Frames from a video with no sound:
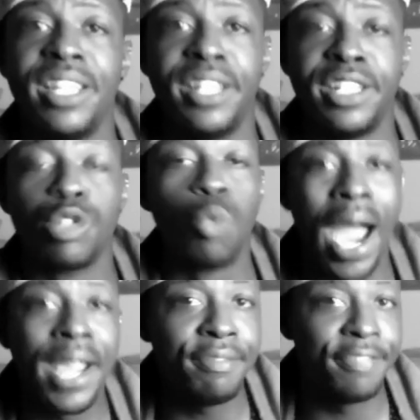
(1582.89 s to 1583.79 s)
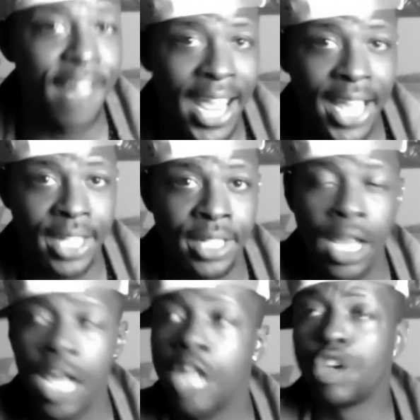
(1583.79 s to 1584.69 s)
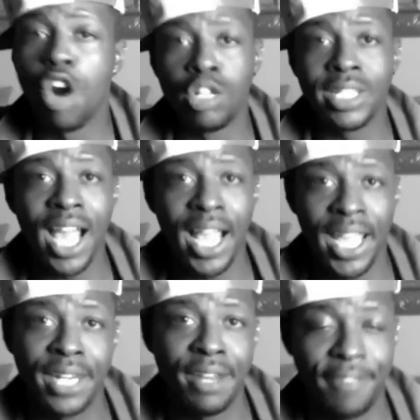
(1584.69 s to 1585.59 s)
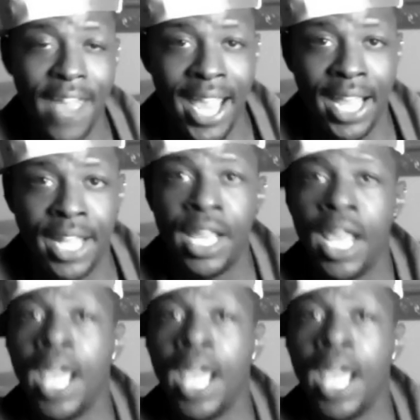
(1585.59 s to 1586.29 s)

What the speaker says: to this white van, throws her in the van,